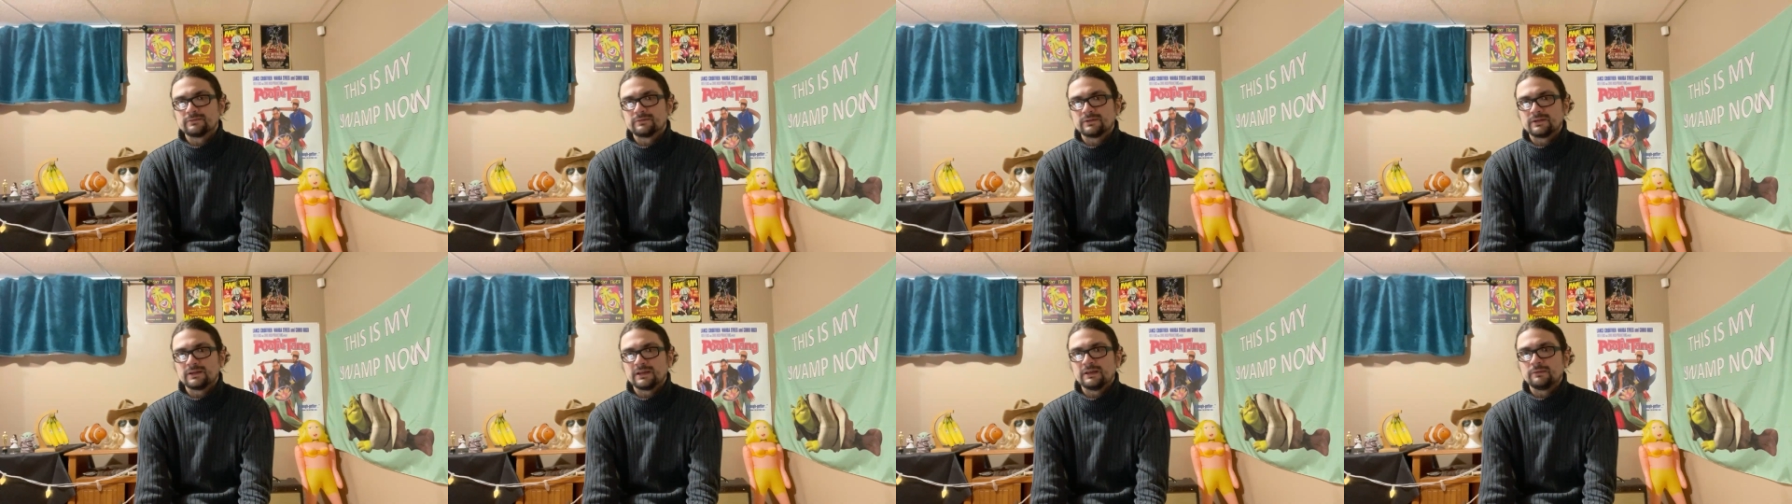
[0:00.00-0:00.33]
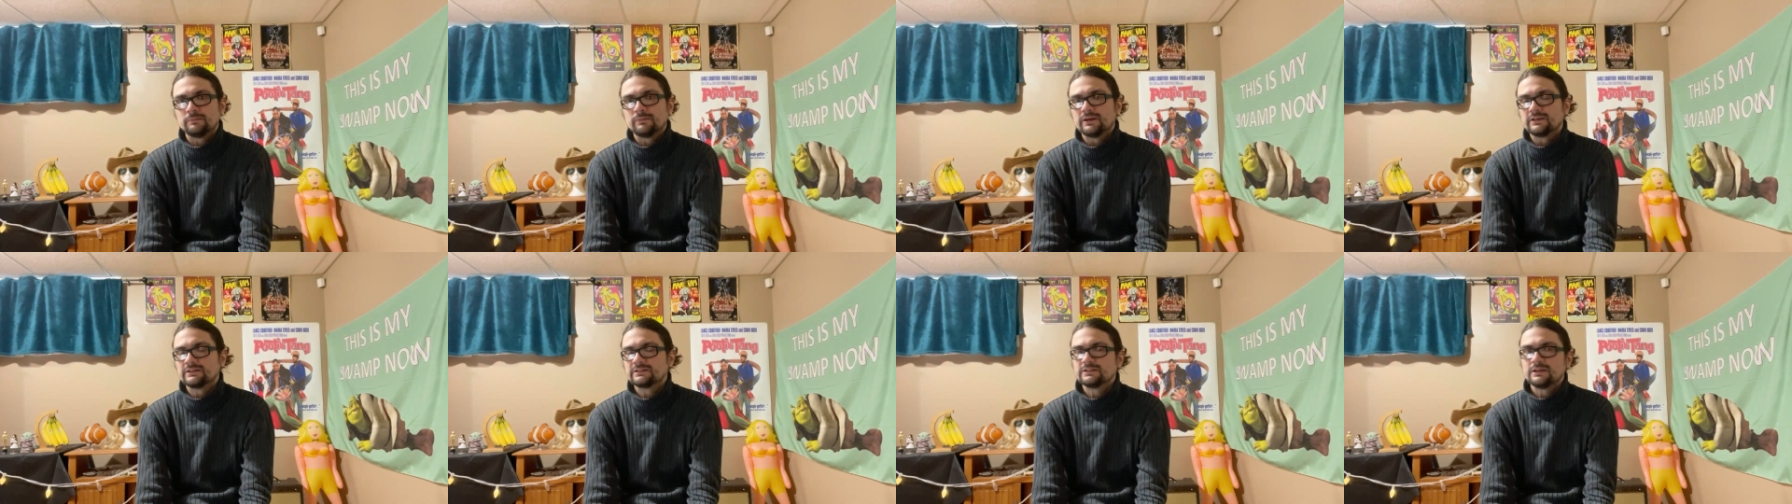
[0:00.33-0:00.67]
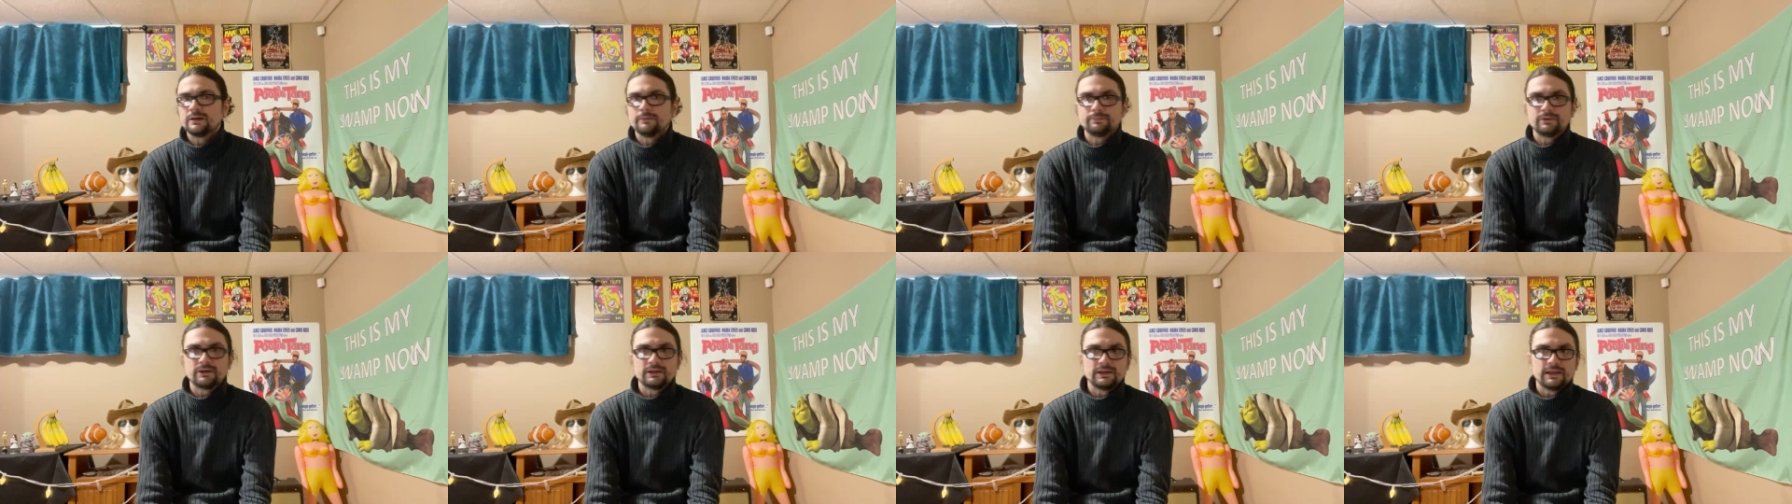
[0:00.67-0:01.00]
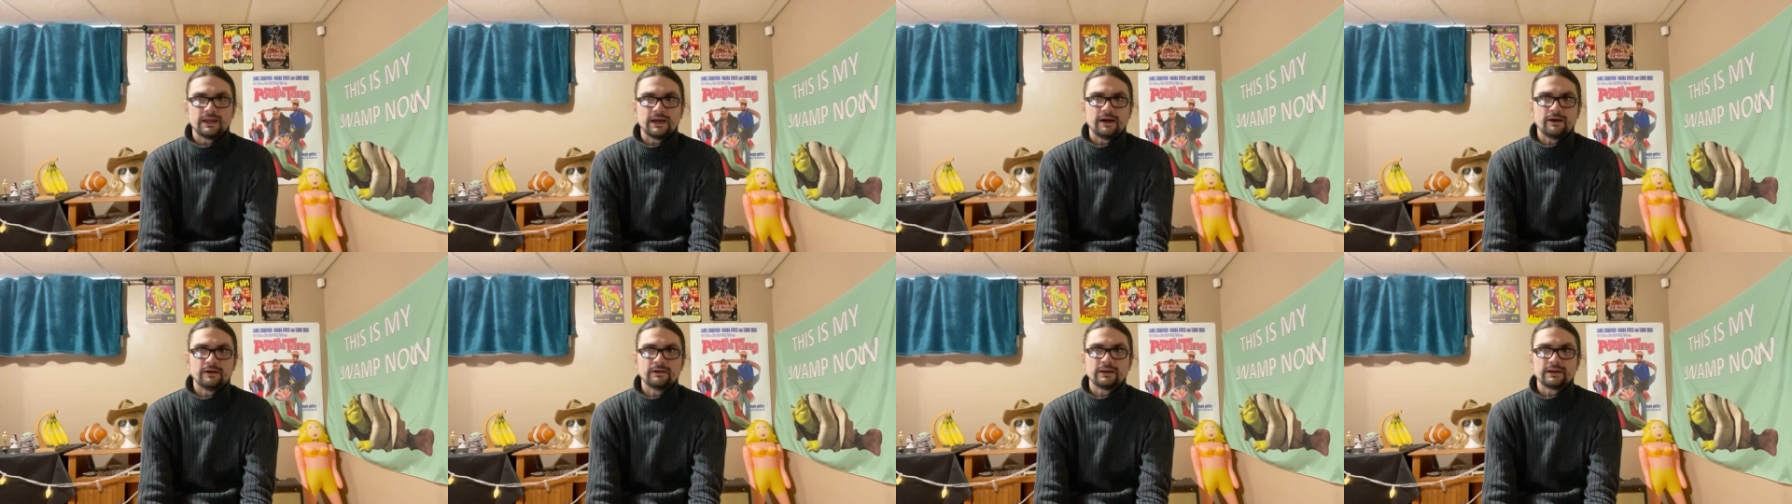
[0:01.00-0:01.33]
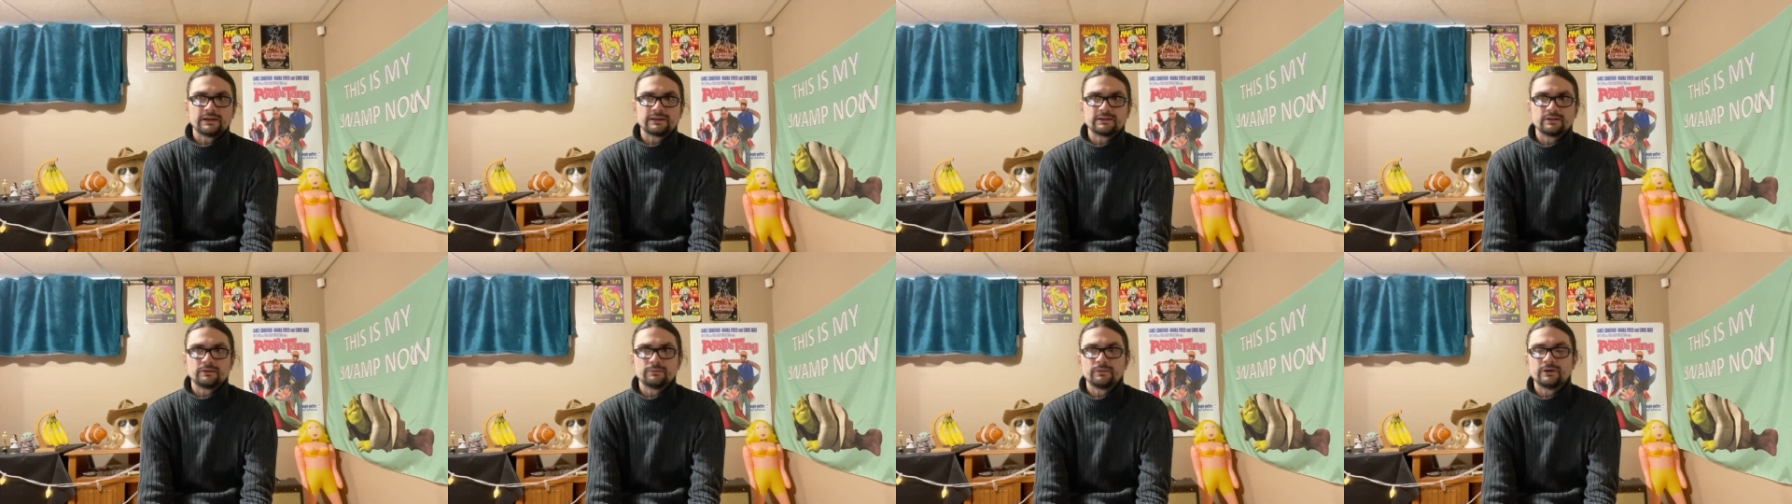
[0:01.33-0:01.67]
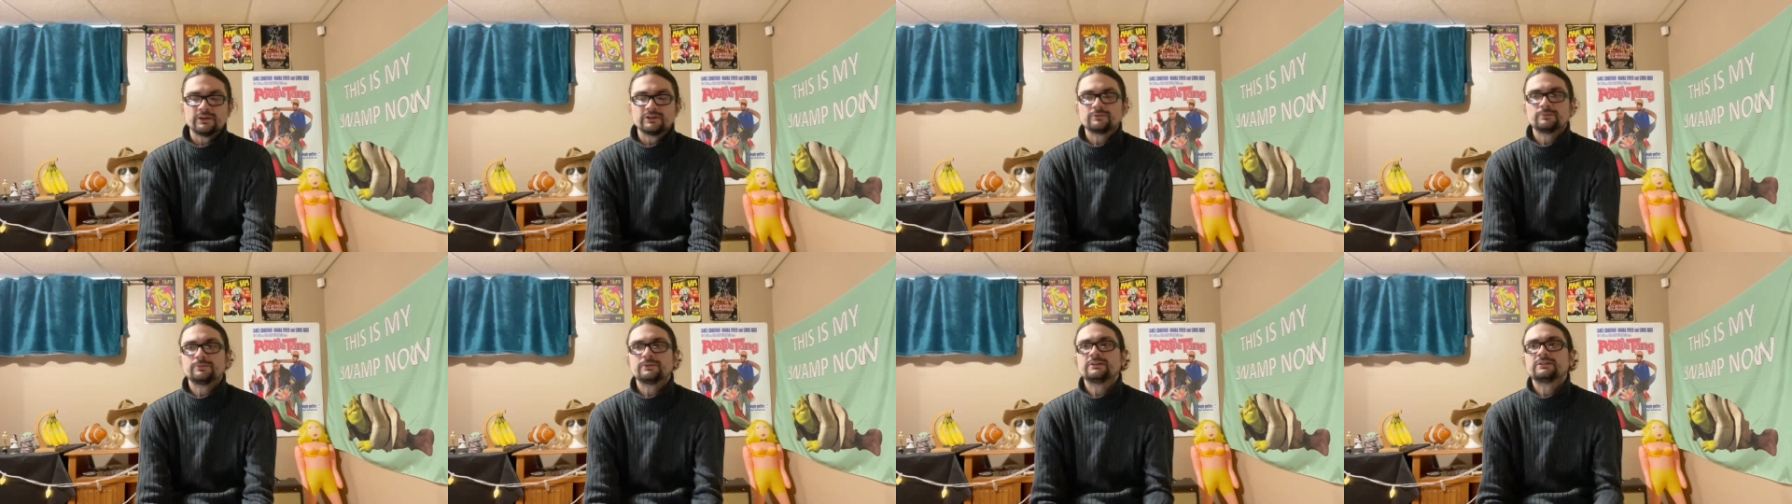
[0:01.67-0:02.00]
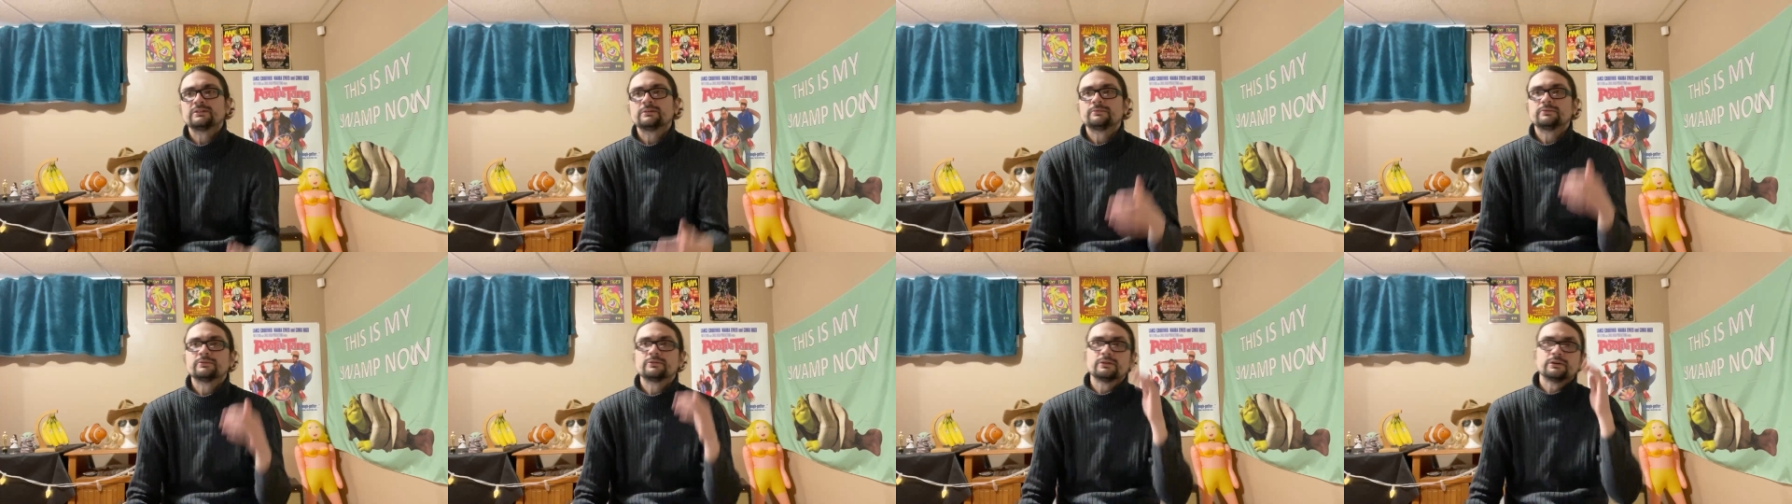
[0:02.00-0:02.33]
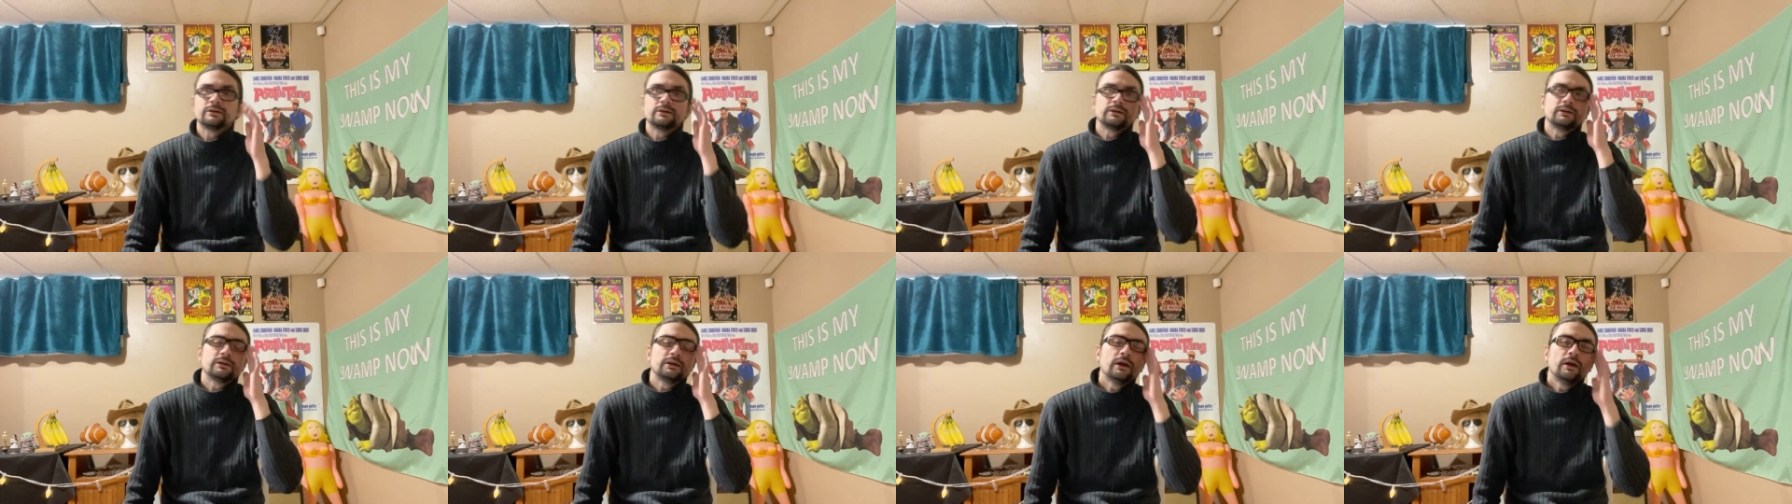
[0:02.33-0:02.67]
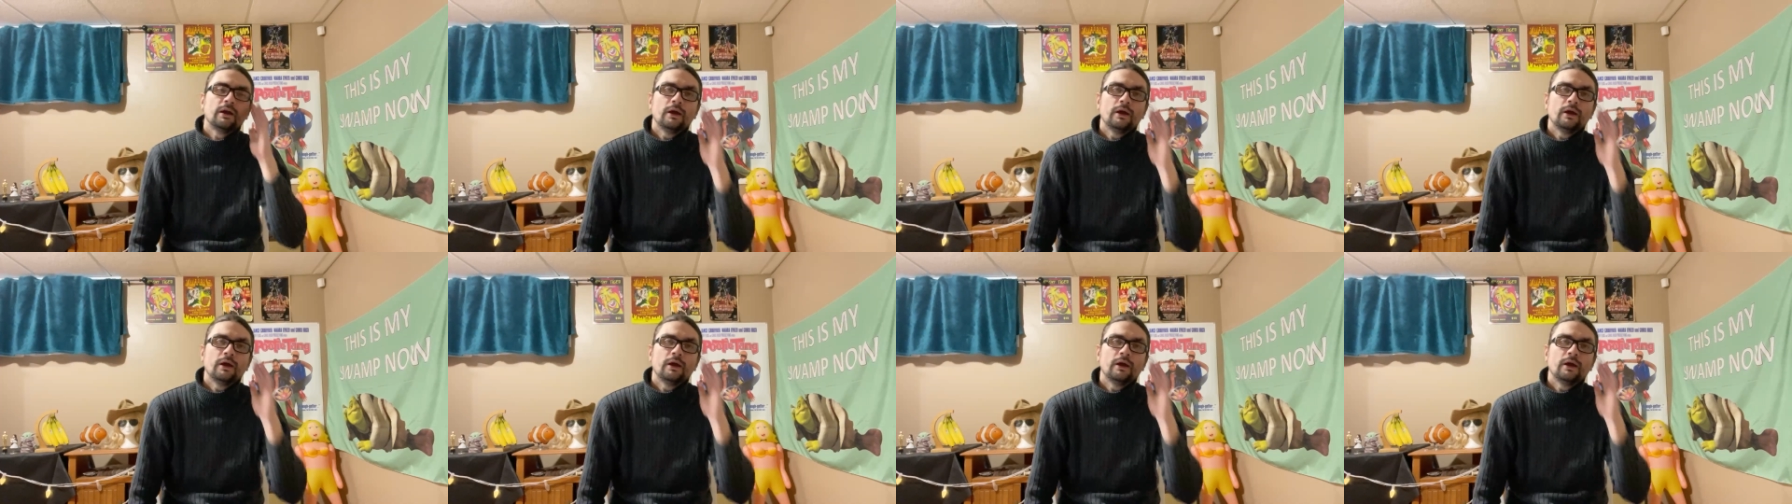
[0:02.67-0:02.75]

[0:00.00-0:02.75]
he must not be allowed, like there must be some sort of